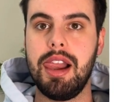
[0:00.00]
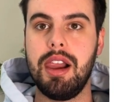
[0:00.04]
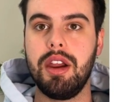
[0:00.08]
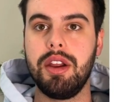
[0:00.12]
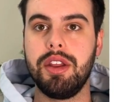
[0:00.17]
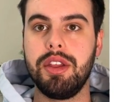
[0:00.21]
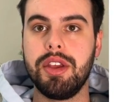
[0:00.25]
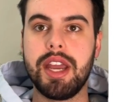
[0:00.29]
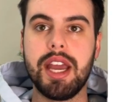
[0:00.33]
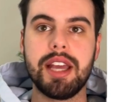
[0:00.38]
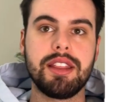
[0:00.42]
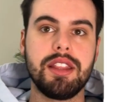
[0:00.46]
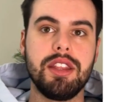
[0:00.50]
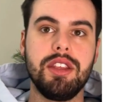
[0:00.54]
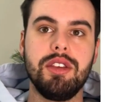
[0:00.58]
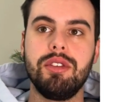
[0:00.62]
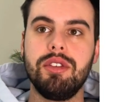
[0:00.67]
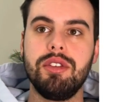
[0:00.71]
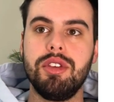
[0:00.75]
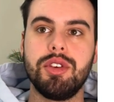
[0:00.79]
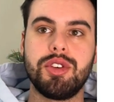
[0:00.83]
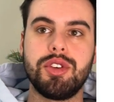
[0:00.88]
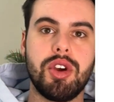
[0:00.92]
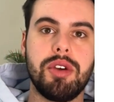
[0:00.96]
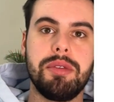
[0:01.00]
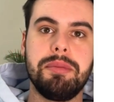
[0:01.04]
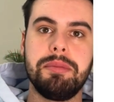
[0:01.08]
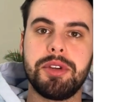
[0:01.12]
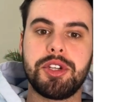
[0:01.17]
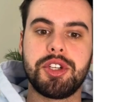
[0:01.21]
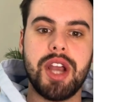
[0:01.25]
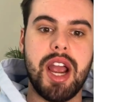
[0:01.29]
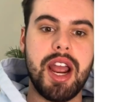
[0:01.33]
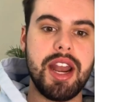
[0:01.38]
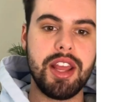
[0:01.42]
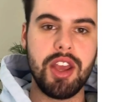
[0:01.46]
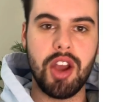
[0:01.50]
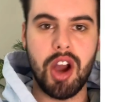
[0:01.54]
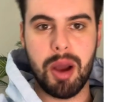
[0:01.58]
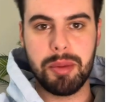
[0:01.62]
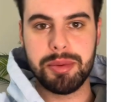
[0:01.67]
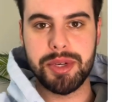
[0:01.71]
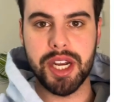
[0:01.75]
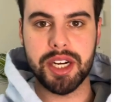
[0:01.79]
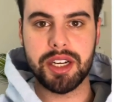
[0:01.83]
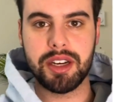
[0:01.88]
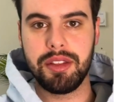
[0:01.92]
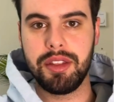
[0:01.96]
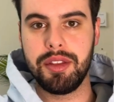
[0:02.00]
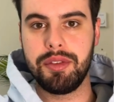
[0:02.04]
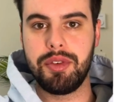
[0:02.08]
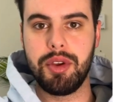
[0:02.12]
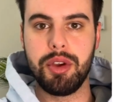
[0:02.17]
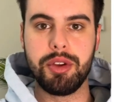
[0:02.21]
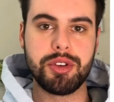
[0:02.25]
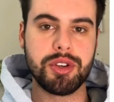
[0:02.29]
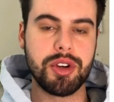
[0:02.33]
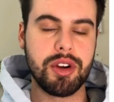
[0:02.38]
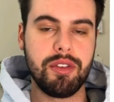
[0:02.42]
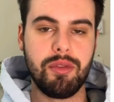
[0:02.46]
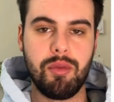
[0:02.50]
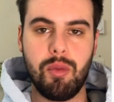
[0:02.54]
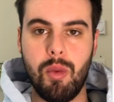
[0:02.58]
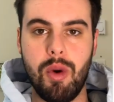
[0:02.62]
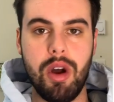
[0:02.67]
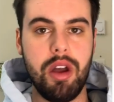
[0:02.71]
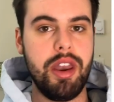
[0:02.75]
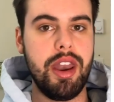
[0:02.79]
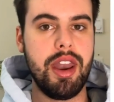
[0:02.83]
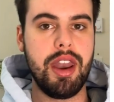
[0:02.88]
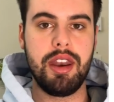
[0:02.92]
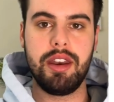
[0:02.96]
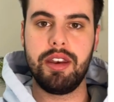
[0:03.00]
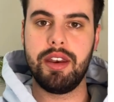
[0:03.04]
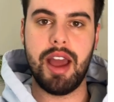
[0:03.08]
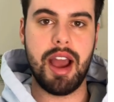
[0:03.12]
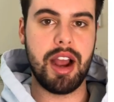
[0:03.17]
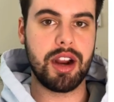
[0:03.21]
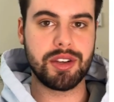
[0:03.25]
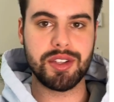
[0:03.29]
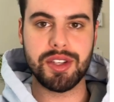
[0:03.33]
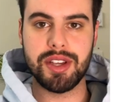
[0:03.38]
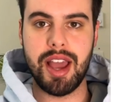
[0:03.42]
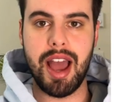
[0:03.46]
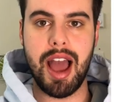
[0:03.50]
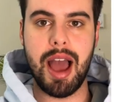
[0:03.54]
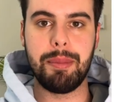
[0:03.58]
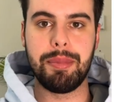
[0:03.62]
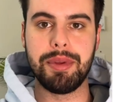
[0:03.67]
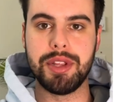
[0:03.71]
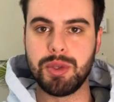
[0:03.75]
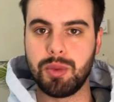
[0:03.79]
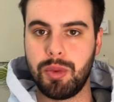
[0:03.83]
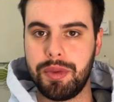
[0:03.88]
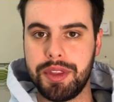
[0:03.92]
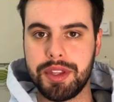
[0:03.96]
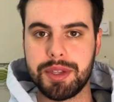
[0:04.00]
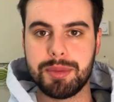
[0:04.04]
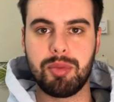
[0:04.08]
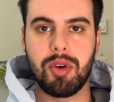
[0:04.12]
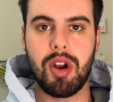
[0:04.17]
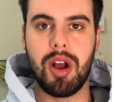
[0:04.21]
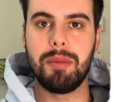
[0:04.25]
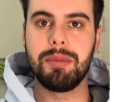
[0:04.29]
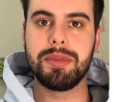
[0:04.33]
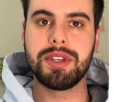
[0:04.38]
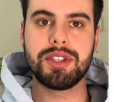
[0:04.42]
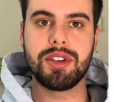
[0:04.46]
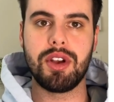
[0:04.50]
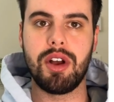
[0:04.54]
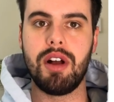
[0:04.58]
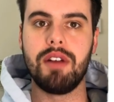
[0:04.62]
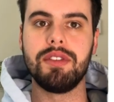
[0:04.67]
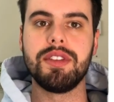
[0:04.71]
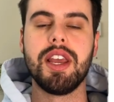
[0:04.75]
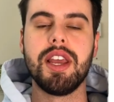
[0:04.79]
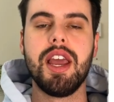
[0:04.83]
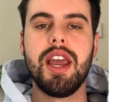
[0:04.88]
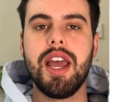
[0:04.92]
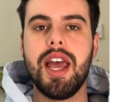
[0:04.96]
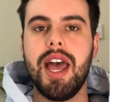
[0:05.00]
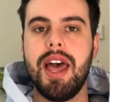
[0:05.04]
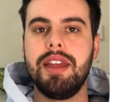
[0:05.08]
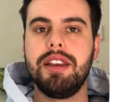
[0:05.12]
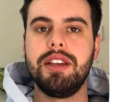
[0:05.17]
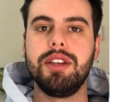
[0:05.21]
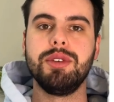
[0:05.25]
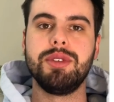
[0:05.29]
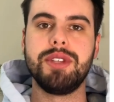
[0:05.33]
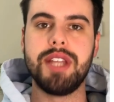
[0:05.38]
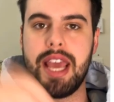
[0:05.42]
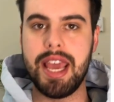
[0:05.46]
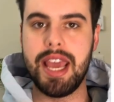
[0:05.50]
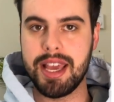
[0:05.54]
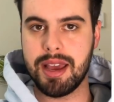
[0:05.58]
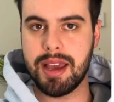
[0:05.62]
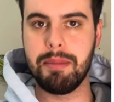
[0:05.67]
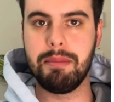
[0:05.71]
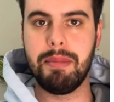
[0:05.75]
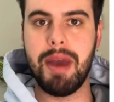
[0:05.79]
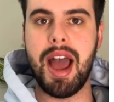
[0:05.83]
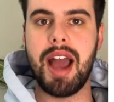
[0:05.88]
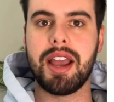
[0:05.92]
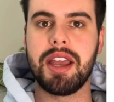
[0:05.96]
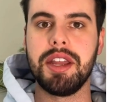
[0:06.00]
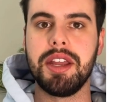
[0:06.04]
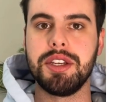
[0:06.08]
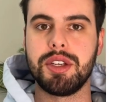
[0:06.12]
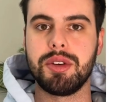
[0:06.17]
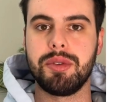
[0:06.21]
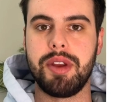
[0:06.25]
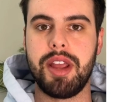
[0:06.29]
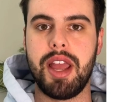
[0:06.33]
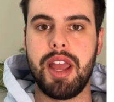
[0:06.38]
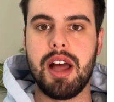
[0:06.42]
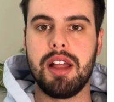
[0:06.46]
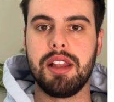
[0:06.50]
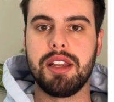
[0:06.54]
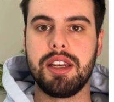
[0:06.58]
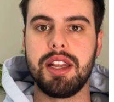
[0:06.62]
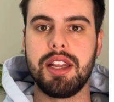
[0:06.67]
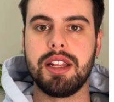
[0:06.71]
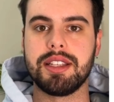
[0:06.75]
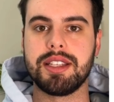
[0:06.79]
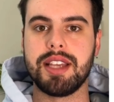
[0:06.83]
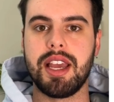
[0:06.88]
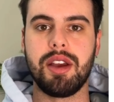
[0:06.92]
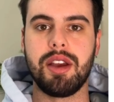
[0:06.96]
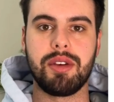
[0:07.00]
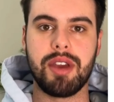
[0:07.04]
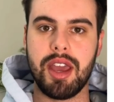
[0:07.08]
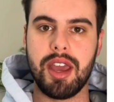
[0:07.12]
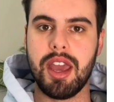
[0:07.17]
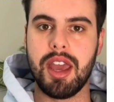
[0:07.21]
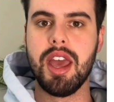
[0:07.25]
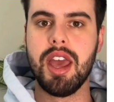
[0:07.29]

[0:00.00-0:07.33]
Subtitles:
You show them a shiny object in the future of what actually happens when this problem is solved, and you take them back into reality and say, okay,